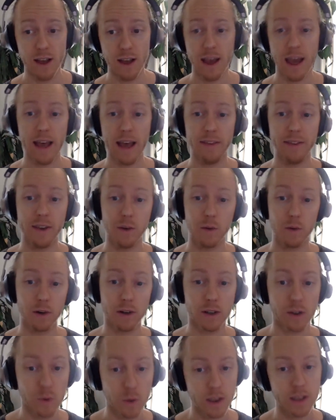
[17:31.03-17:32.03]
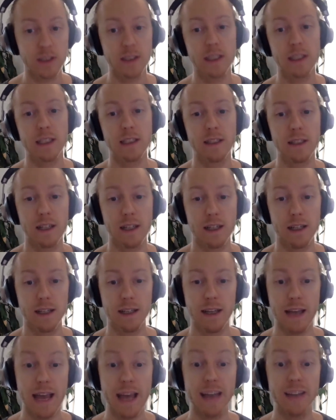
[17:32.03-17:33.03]
and they were quickly
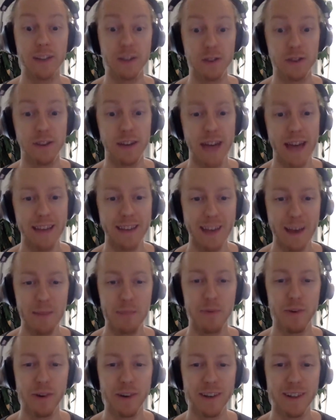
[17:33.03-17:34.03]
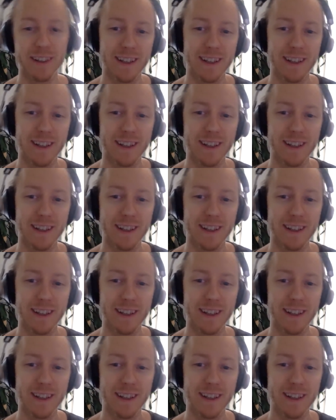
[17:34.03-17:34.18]
handled at that point.